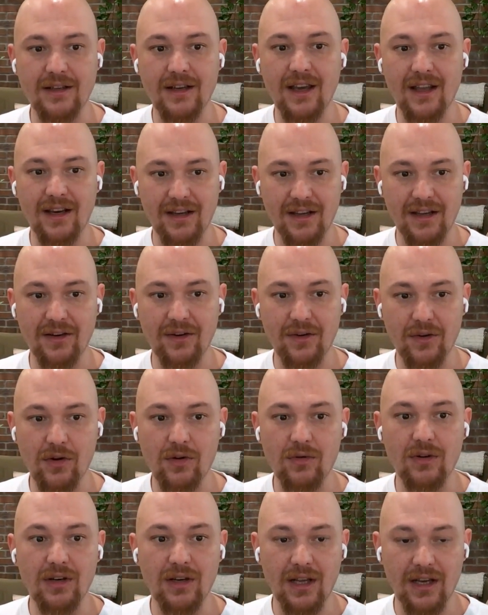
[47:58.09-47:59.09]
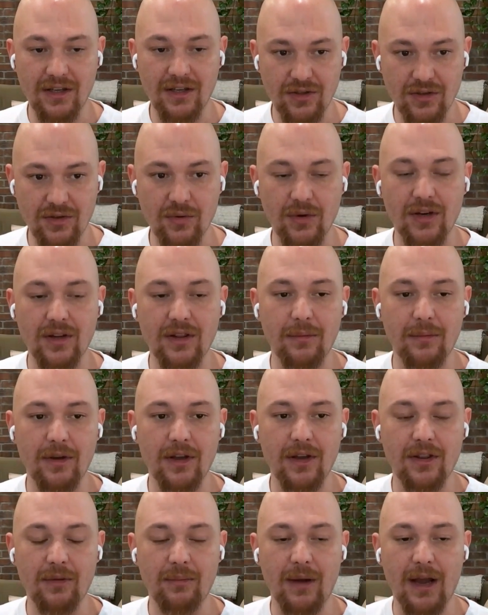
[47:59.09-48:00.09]
and it can go and do it
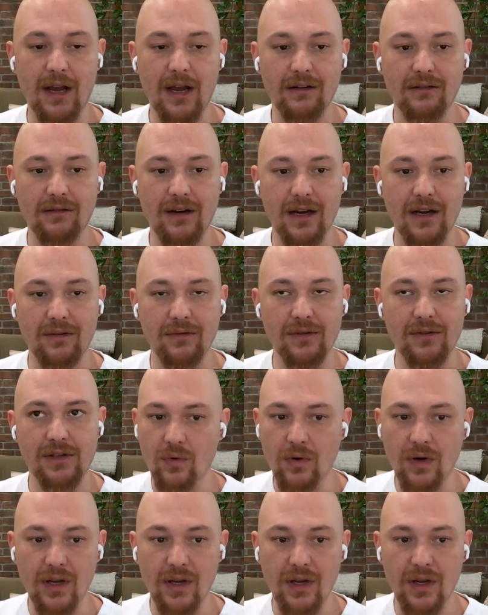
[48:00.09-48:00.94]
in the background?